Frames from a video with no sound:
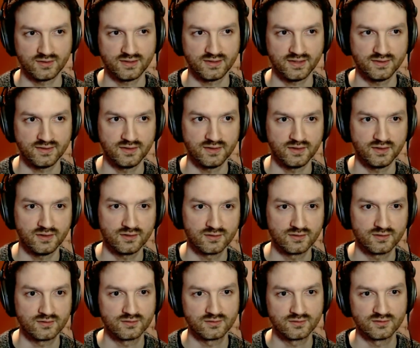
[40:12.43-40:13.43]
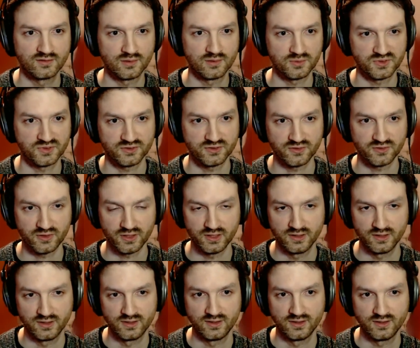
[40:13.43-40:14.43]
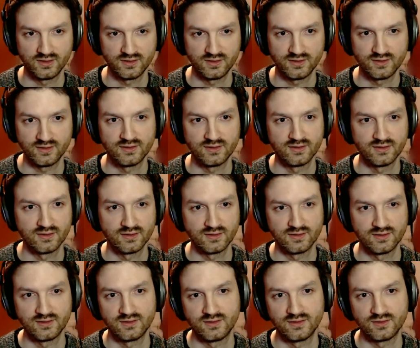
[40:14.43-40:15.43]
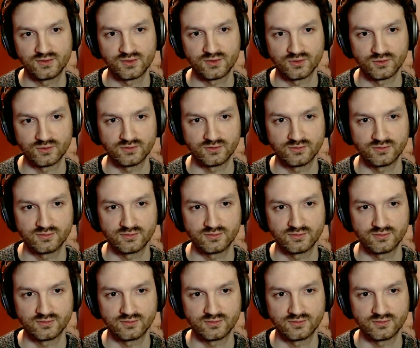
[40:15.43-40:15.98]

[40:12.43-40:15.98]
TED repository. So